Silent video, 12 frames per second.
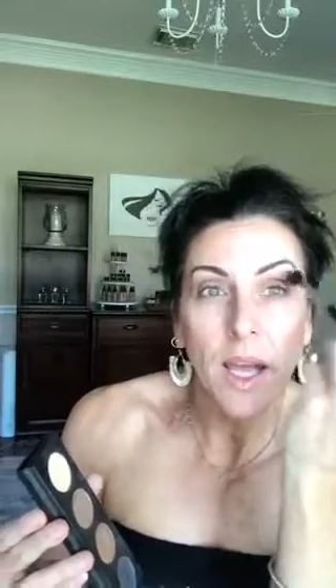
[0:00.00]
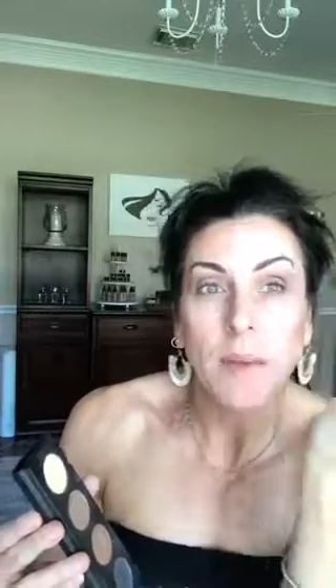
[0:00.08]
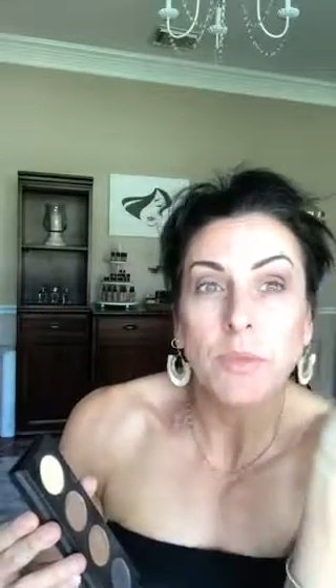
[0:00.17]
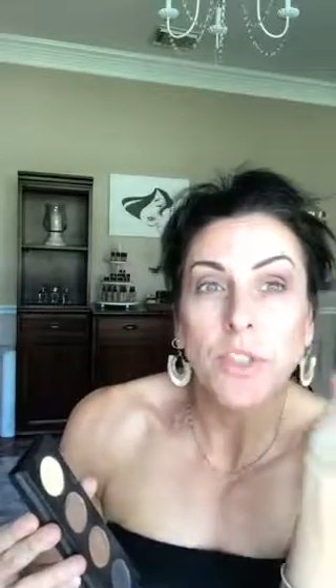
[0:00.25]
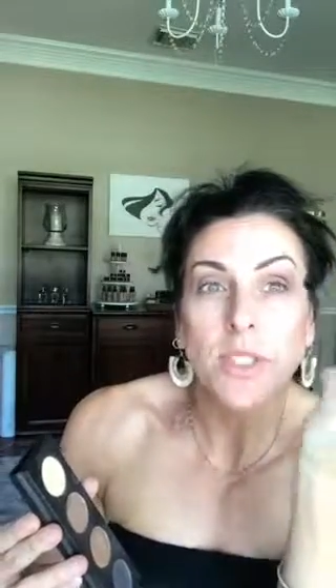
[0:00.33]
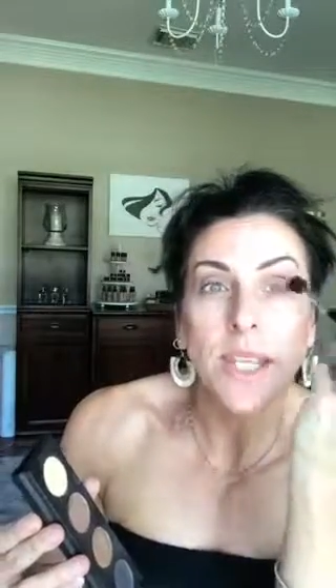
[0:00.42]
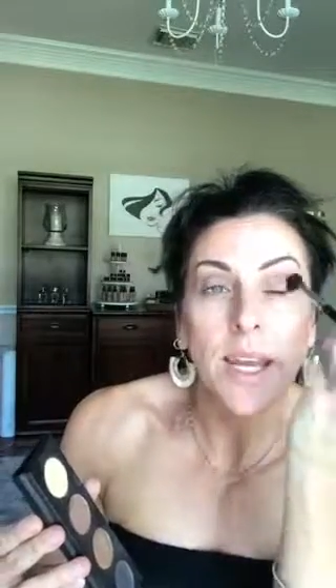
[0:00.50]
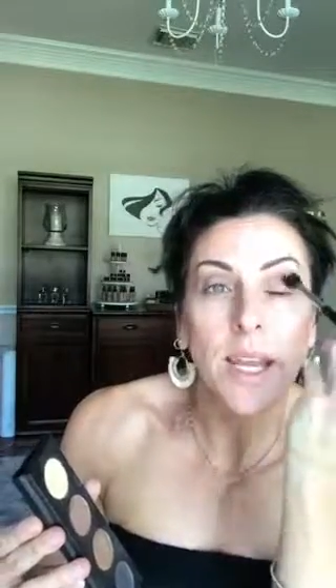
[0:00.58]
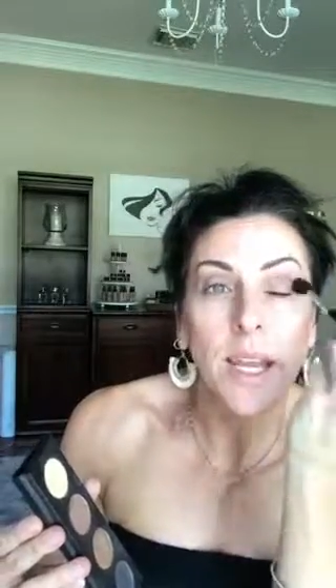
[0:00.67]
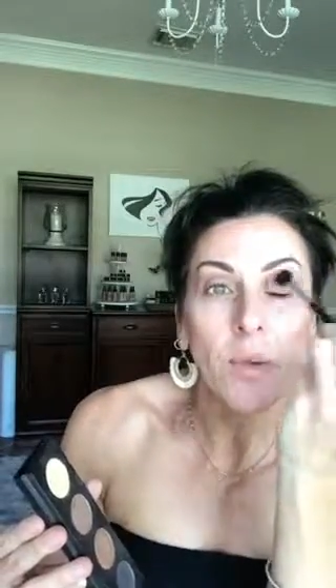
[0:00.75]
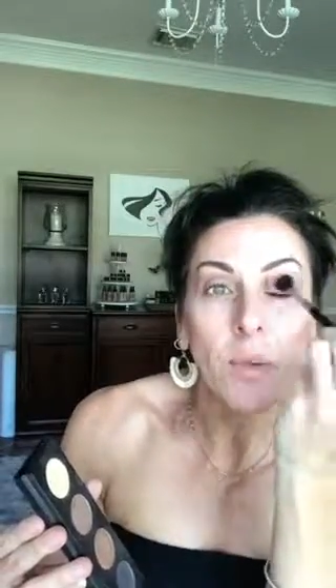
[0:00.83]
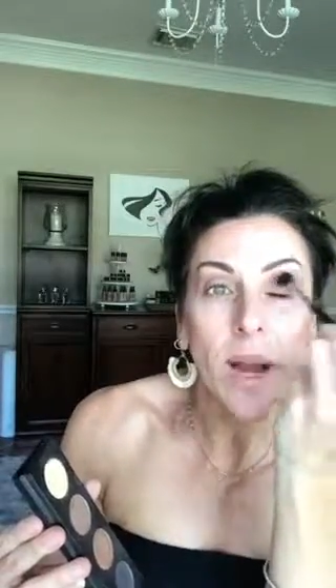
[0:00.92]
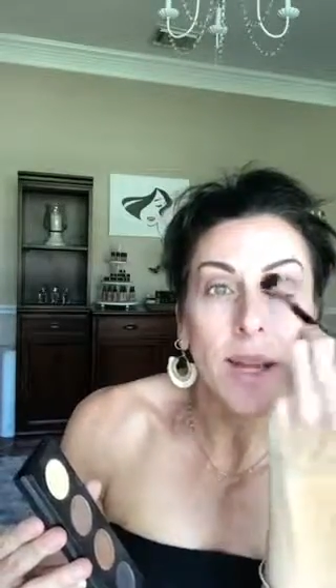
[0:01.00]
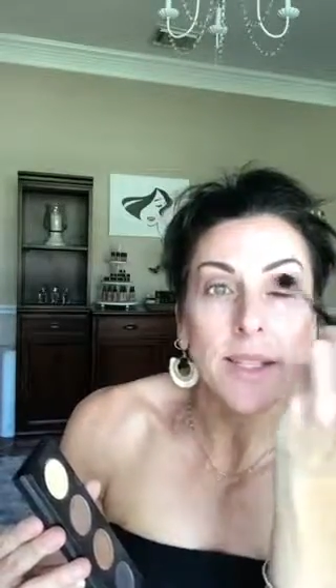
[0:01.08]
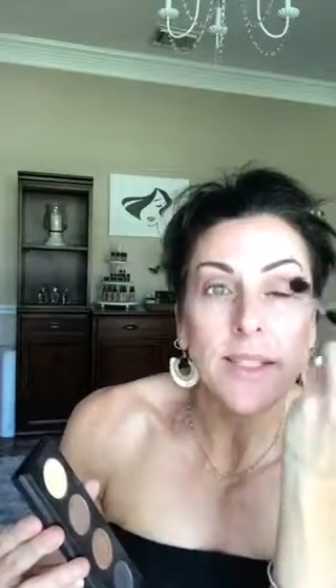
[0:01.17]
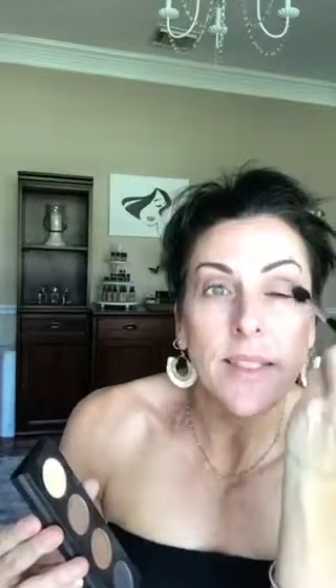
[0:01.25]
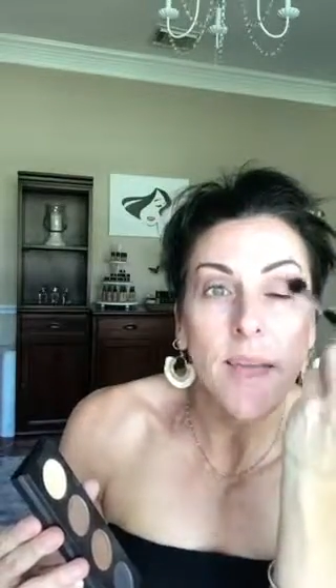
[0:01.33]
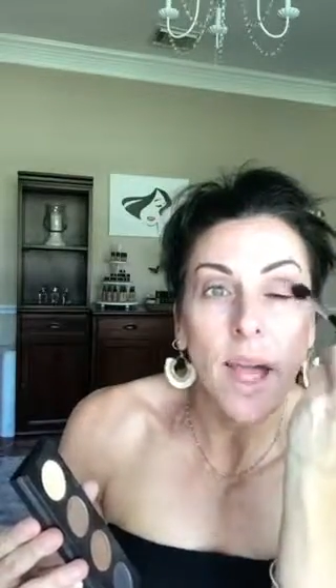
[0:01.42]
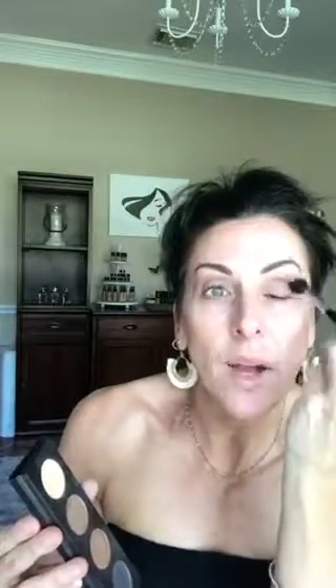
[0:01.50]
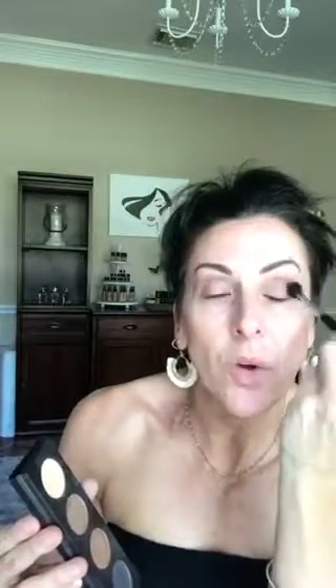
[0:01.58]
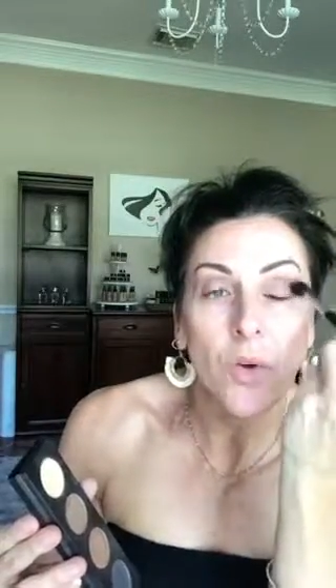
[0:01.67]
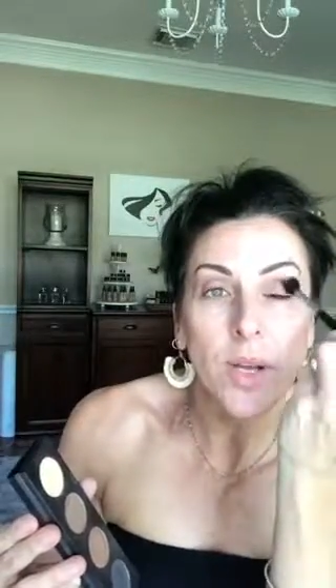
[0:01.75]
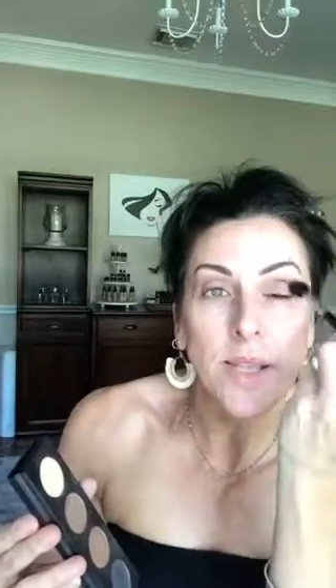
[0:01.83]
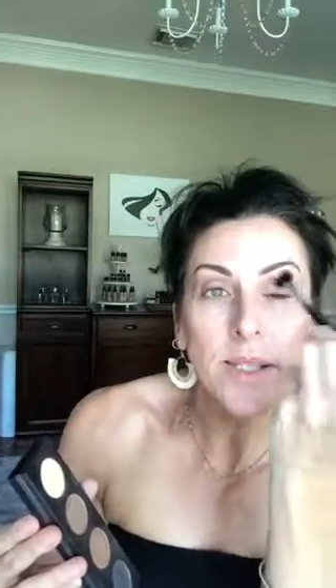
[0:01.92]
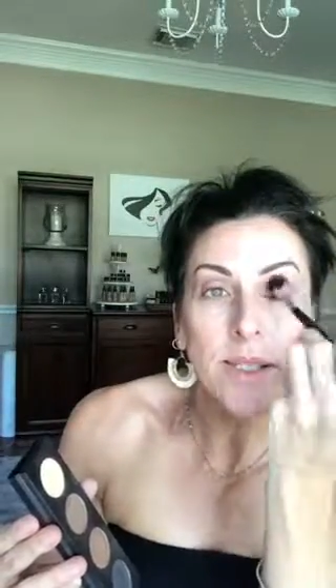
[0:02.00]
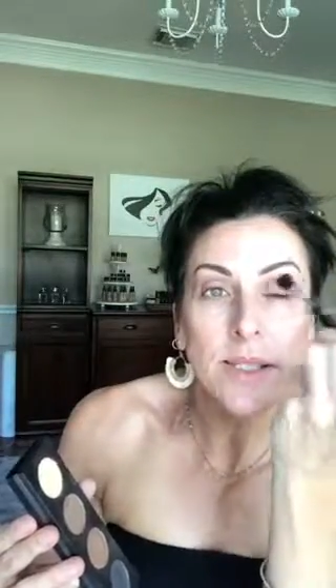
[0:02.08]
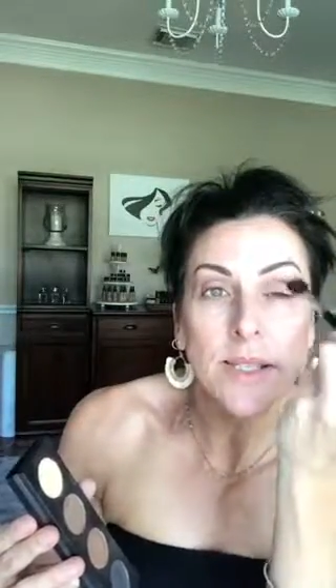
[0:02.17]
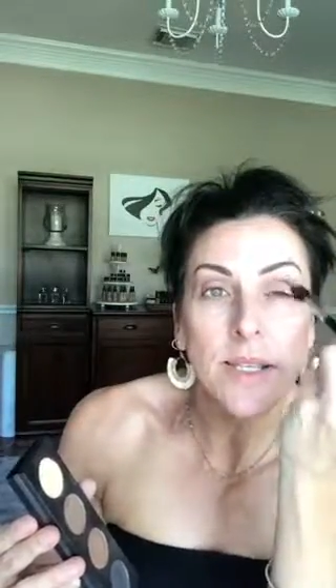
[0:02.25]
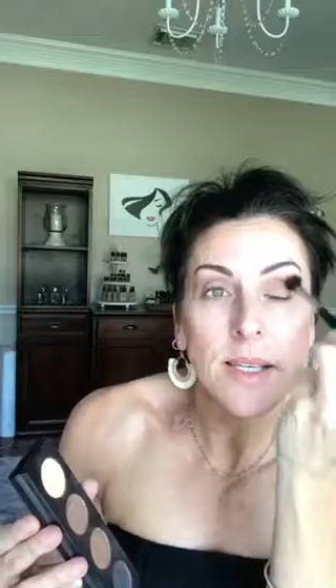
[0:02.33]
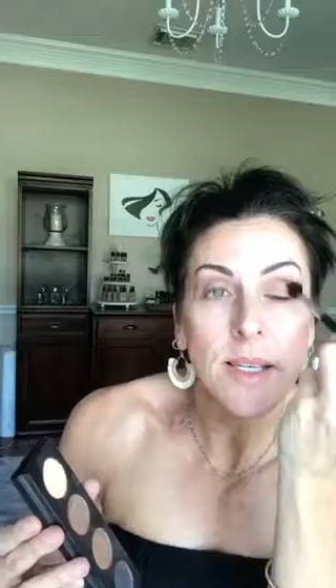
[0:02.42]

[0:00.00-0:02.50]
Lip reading: I'm just getting it right into that crease